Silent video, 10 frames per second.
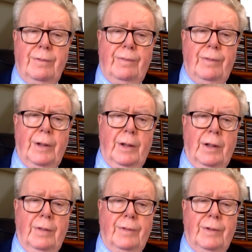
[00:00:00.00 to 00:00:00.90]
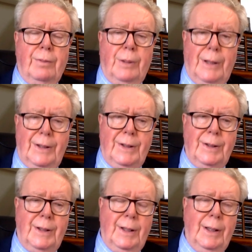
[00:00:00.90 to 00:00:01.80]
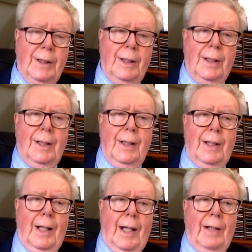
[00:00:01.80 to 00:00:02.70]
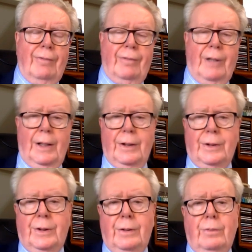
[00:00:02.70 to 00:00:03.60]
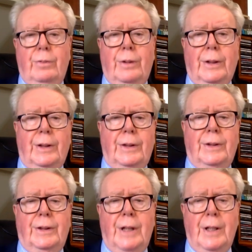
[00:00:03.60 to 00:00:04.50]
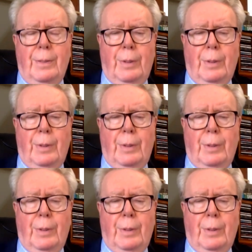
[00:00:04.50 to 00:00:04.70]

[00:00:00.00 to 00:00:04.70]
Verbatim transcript: of uh, of complacency and a failure to uh, to tend the